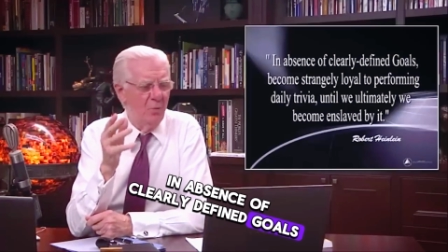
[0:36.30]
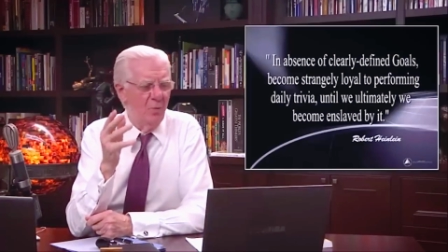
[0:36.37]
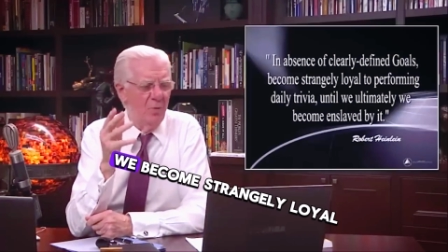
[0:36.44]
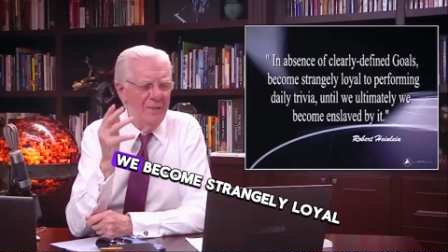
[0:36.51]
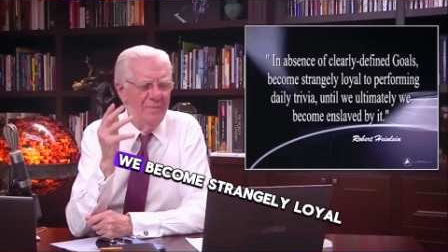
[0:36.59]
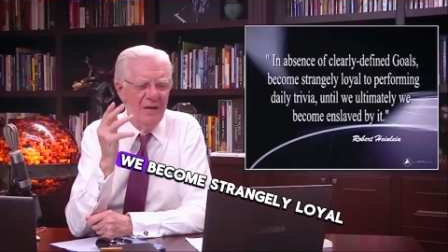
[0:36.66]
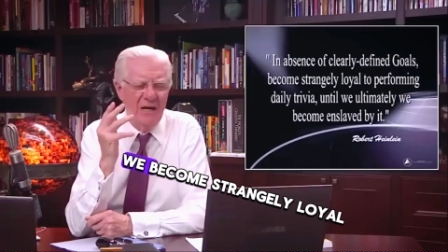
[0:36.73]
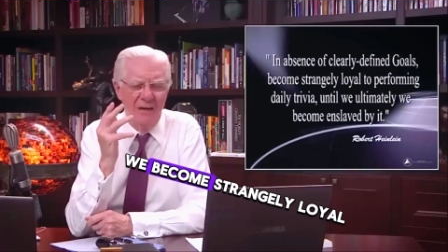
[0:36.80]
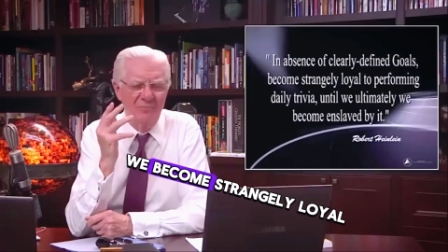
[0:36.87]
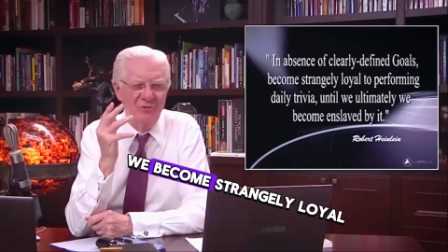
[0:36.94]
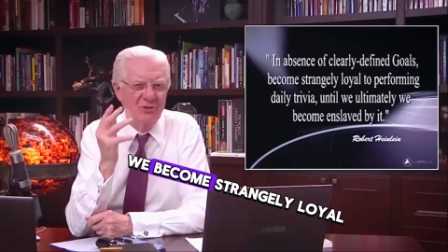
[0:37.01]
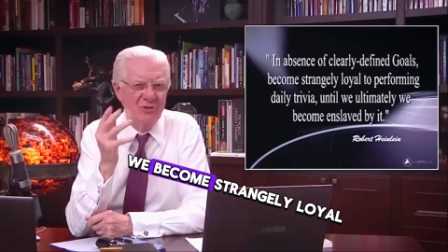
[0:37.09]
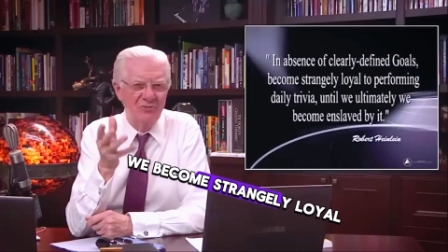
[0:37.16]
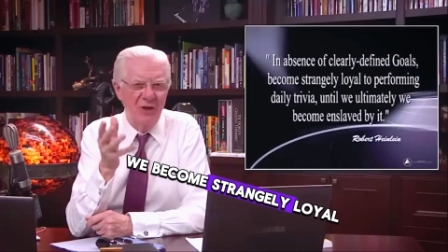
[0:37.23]
we
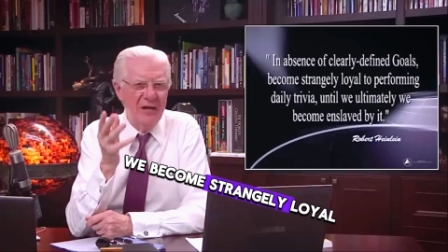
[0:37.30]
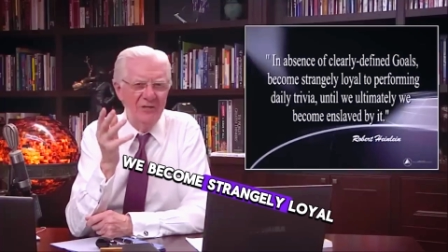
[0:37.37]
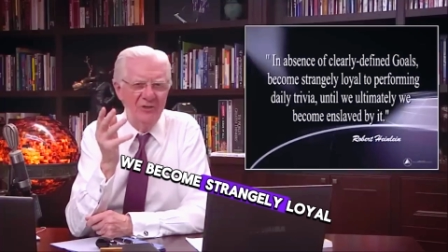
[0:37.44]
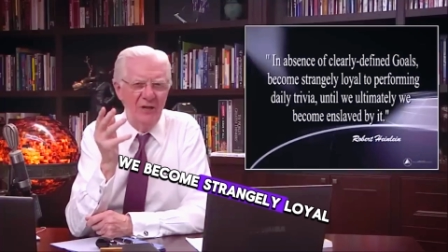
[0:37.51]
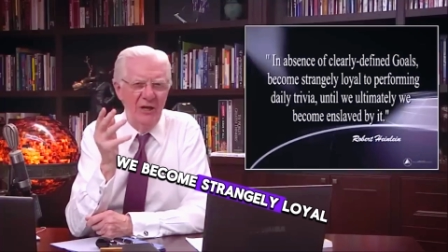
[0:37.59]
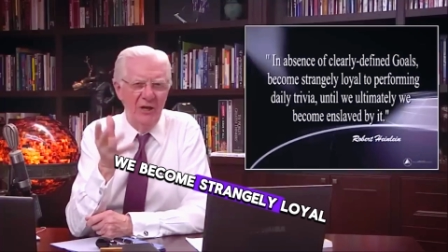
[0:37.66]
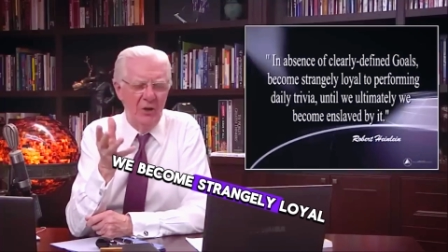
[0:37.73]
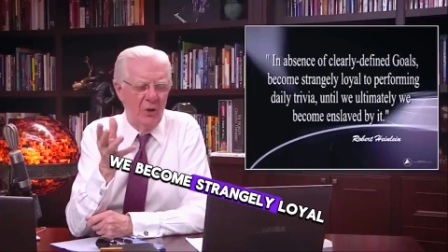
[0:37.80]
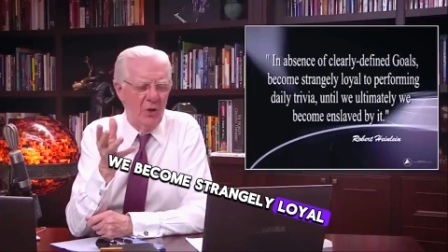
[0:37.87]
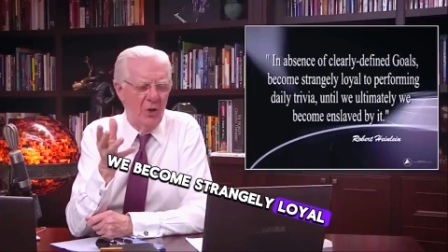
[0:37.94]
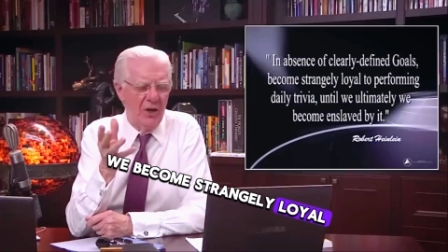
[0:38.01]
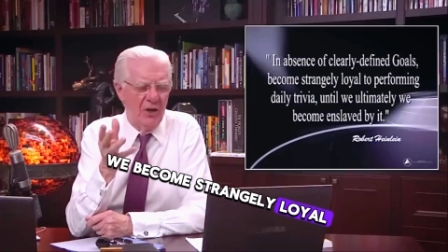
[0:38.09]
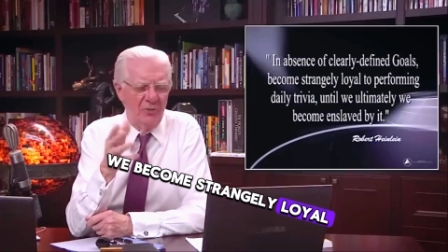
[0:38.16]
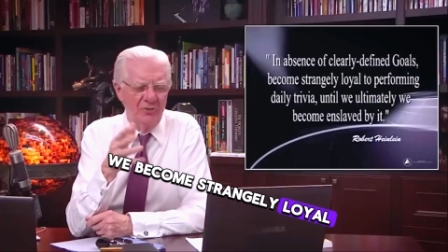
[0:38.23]
become strangely
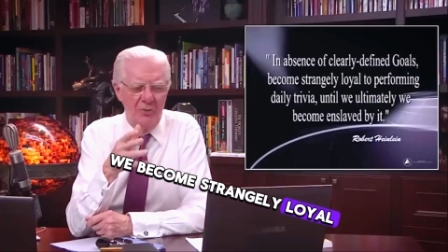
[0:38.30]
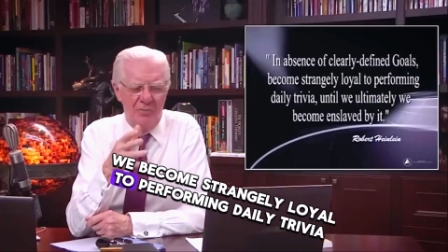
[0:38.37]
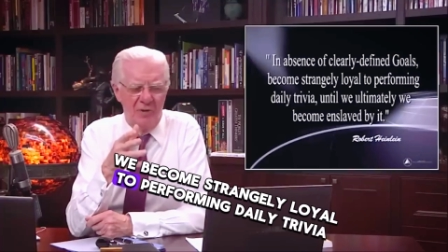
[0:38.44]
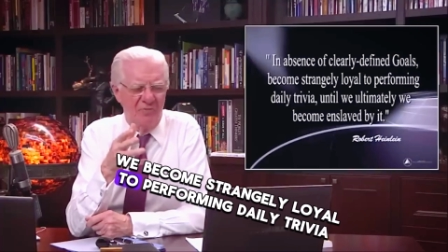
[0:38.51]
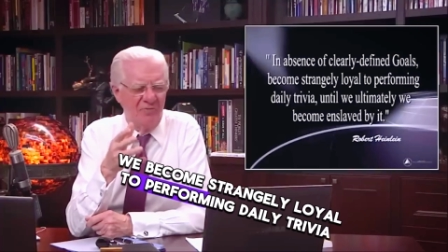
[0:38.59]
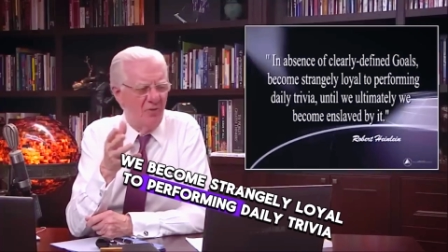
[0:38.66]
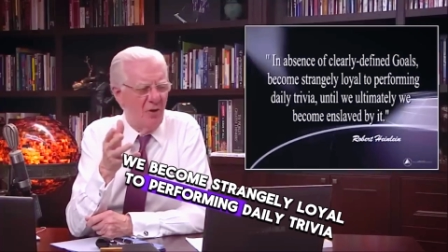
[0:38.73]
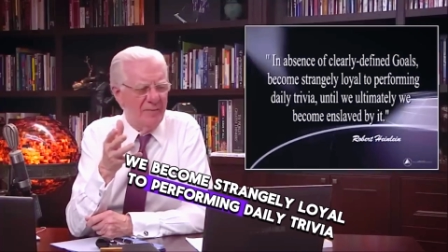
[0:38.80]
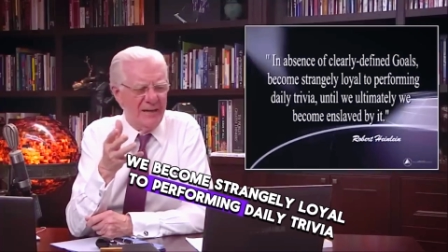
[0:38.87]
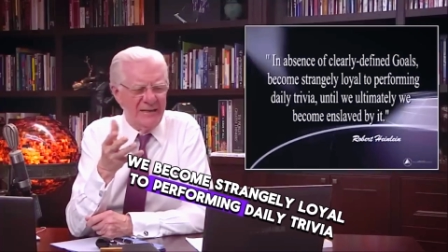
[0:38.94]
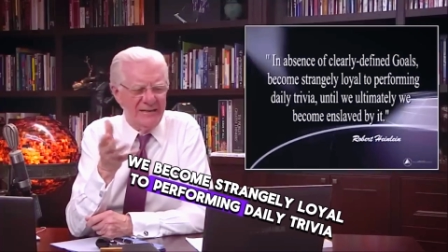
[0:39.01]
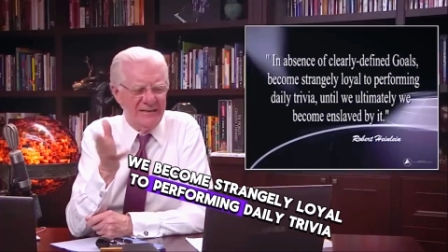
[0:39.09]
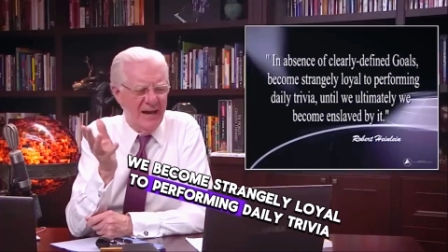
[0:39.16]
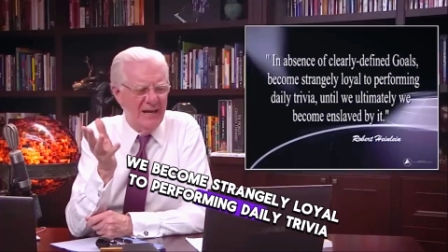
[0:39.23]
loyal to
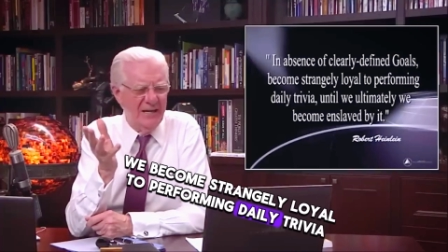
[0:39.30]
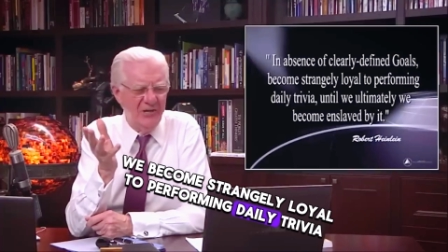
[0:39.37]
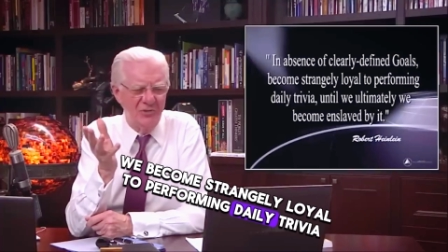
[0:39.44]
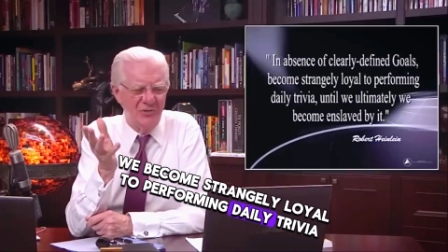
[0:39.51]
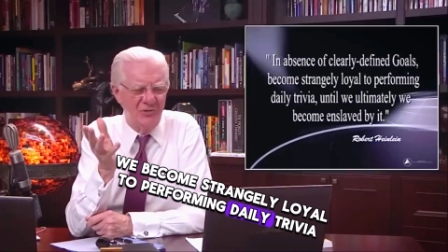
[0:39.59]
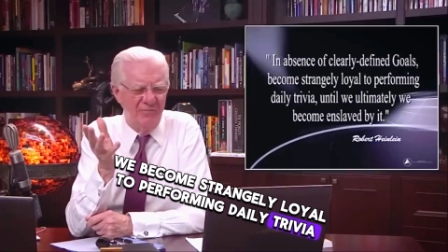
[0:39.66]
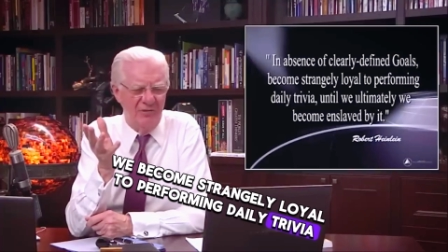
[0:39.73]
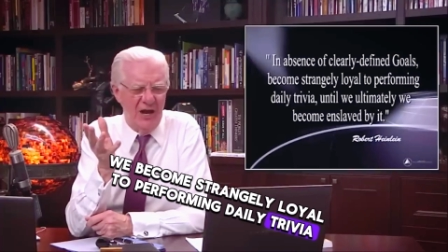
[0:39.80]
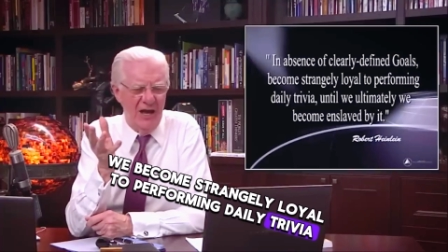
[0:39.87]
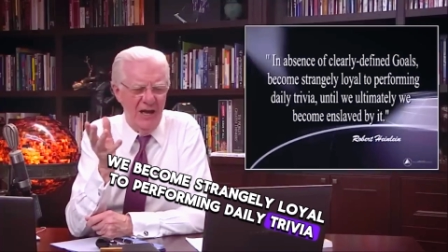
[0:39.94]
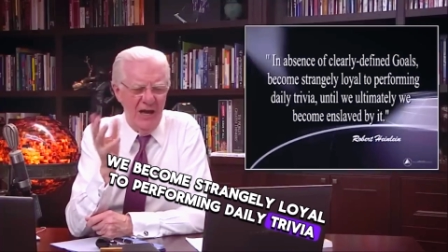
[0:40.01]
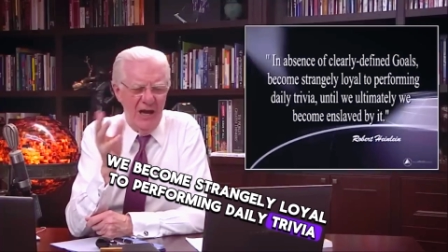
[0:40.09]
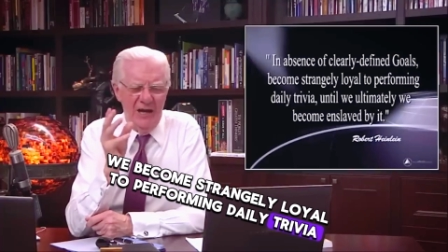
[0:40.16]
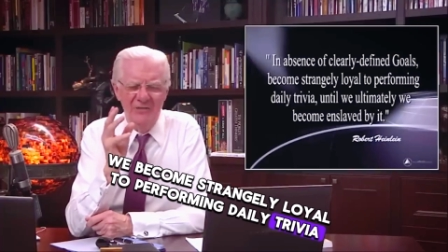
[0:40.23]
performing daily
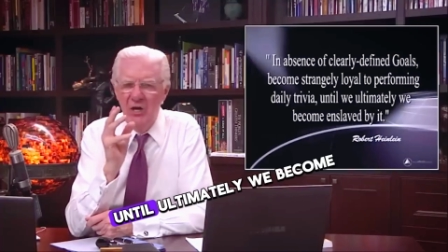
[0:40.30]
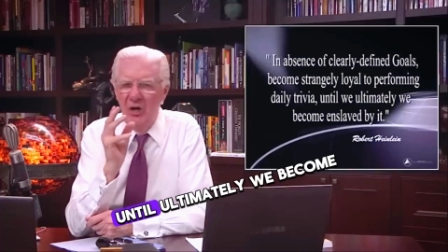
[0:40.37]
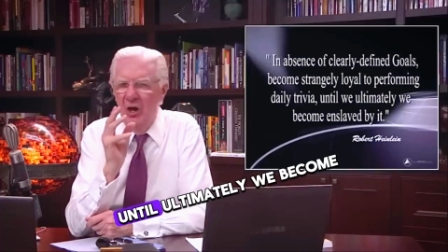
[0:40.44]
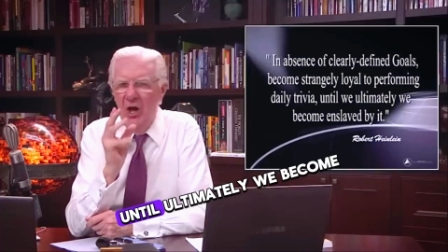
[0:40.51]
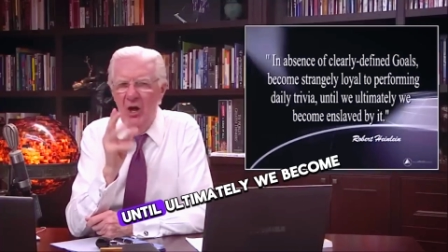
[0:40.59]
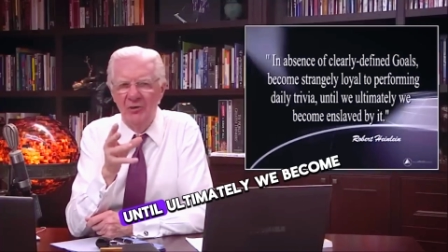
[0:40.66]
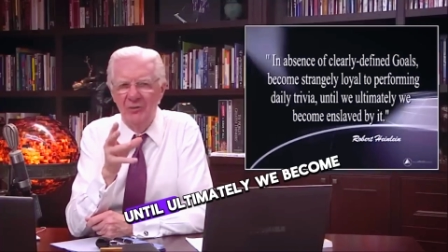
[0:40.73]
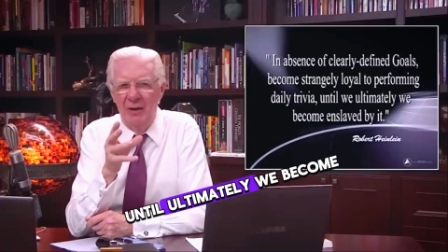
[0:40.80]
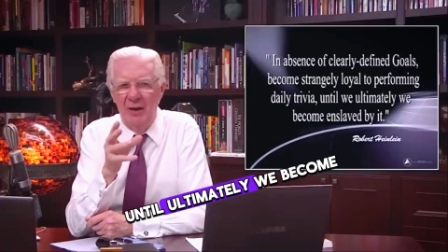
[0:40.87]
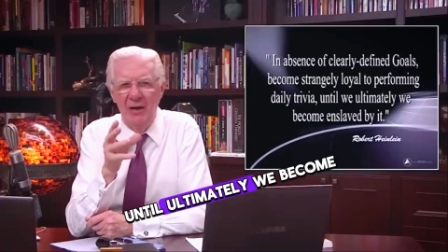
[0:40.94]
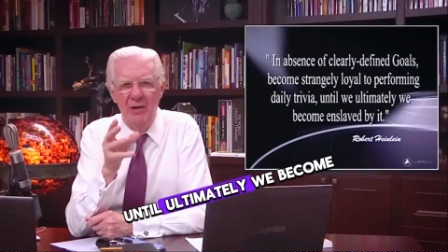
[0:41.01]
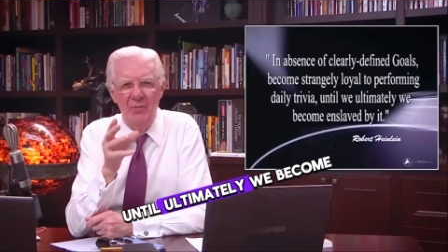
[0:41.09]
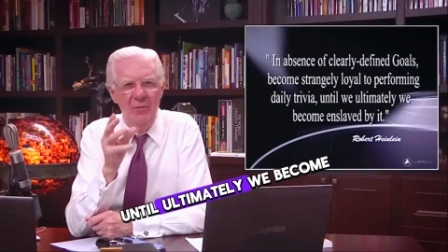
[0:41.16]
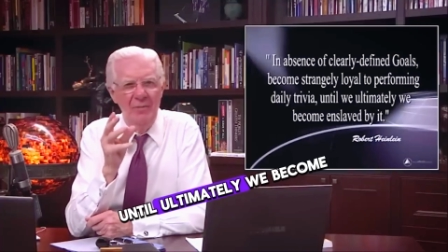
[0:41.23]
trivia until
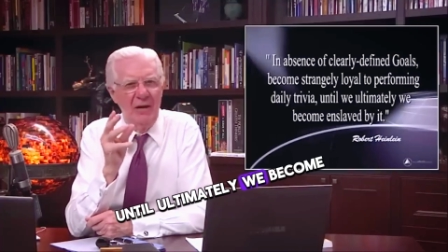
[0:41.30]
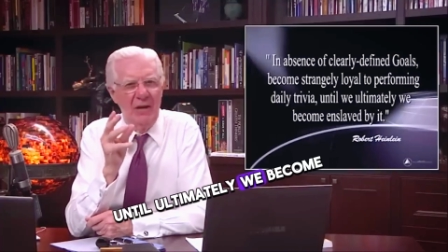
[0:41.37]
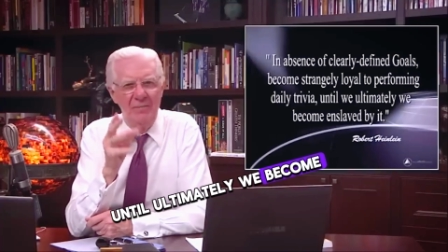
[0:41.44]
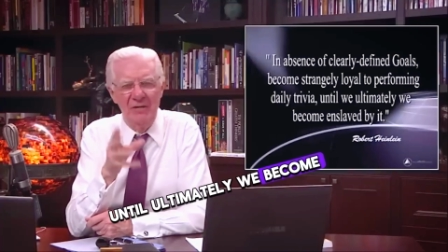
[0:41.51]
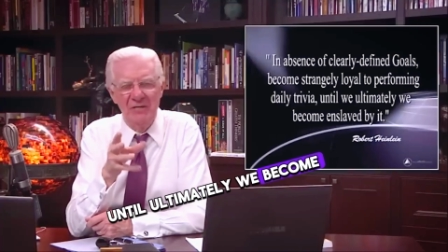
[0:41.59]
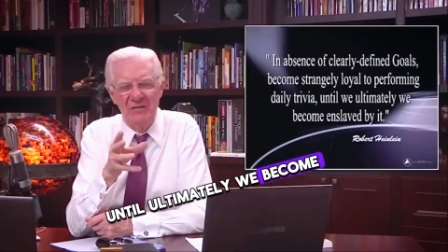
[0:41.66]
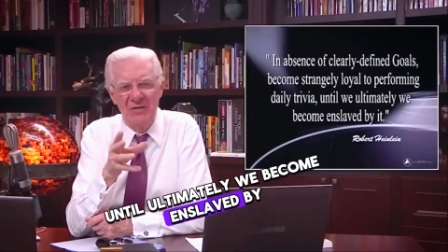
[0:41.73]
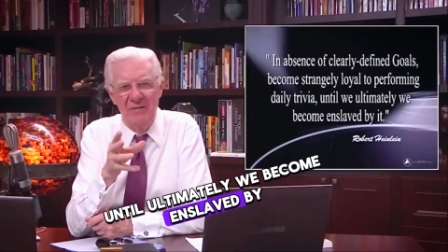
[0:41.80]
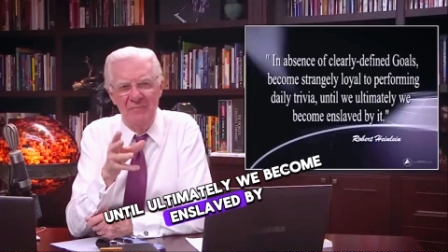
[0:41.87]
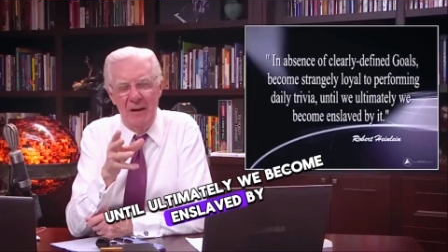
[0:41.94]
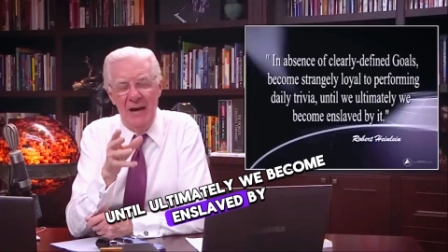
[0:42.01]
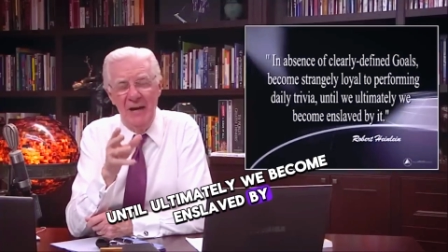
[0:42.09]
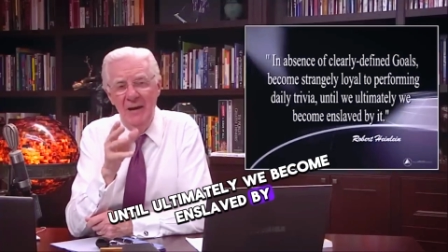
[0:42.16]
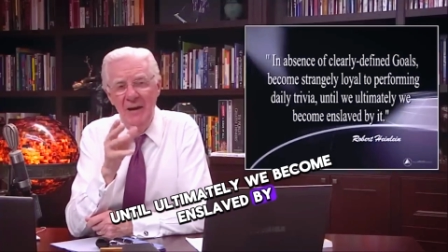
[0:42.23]
ultimately we become
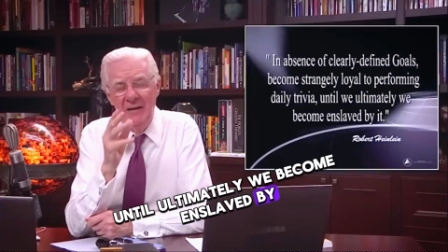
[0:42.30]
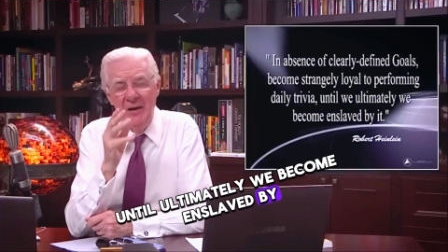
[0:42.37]
enslaved by it.